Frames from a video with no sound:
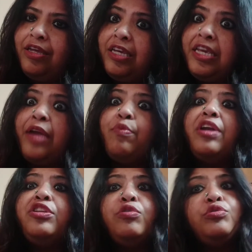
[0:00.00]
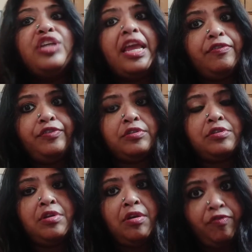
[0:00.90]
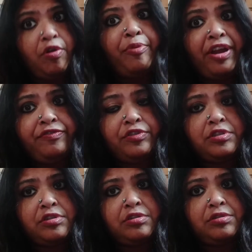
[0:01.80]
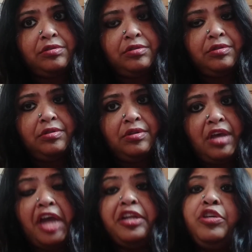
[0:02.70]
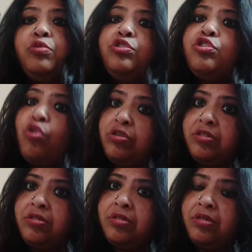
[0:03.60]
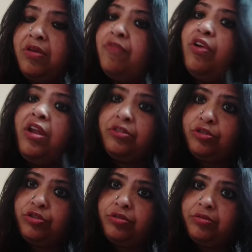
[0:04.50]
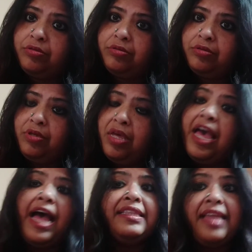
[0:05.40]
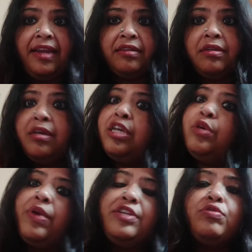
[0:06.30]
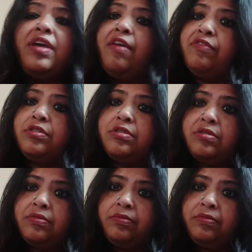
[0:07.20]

He had one huge elephant for breakfast and a huge tortoise for lunch. And then he went to the heavens.